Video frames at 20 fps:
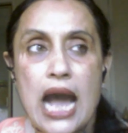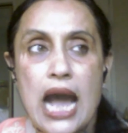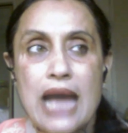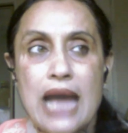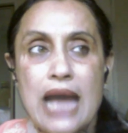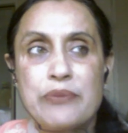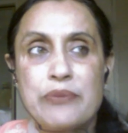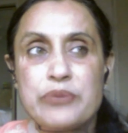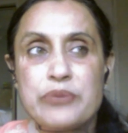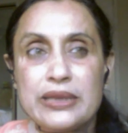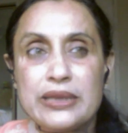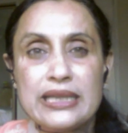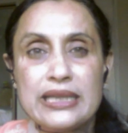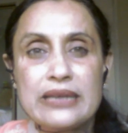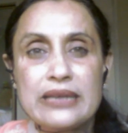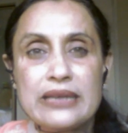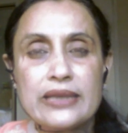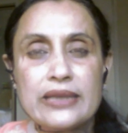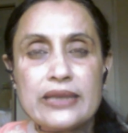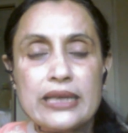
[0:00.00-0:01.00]
I
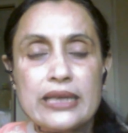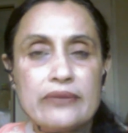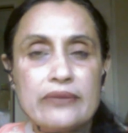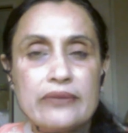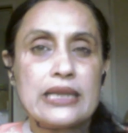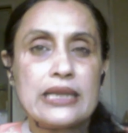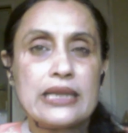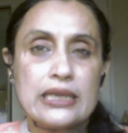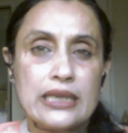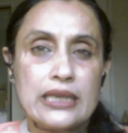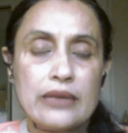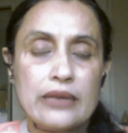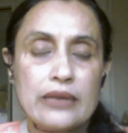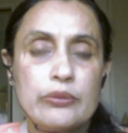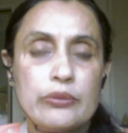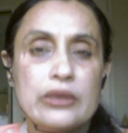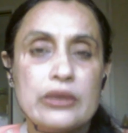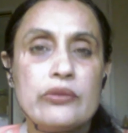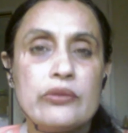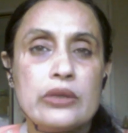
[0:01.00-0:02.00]
believe even the
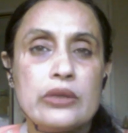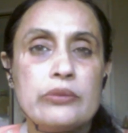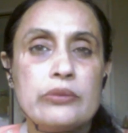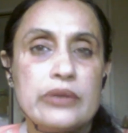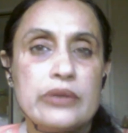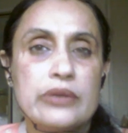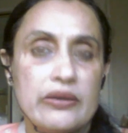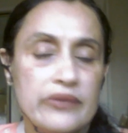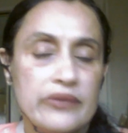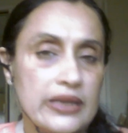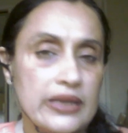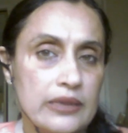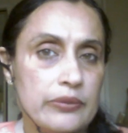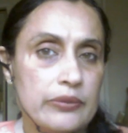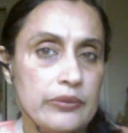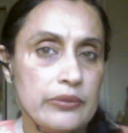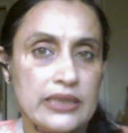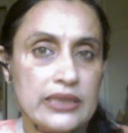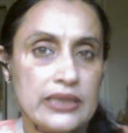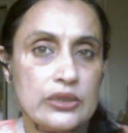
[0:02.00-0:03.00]
table will be
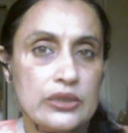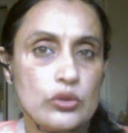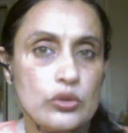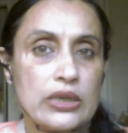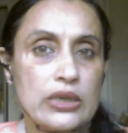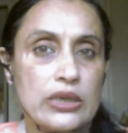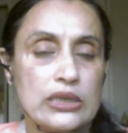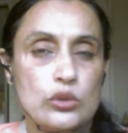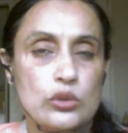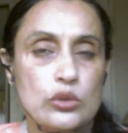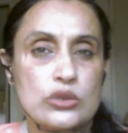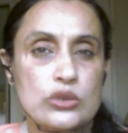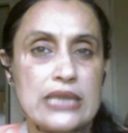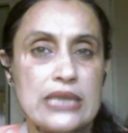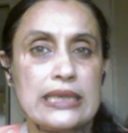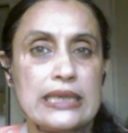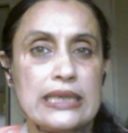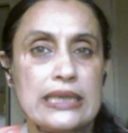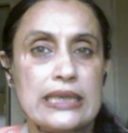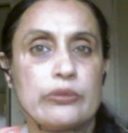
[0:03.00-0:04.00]
available and you can use
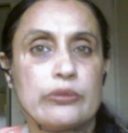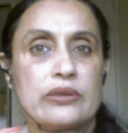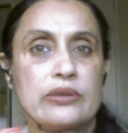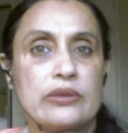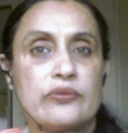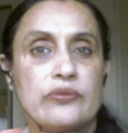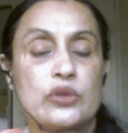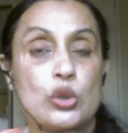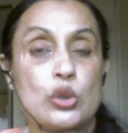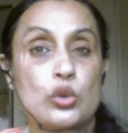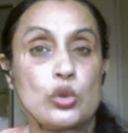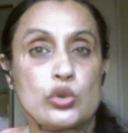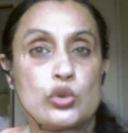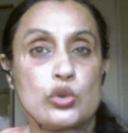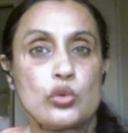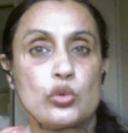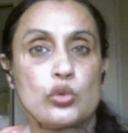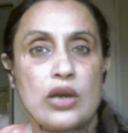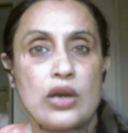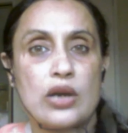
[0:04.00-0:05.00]
that table for those
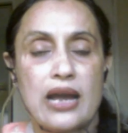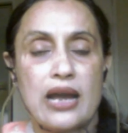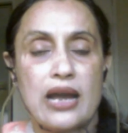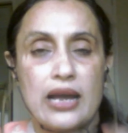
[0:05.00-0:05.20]
who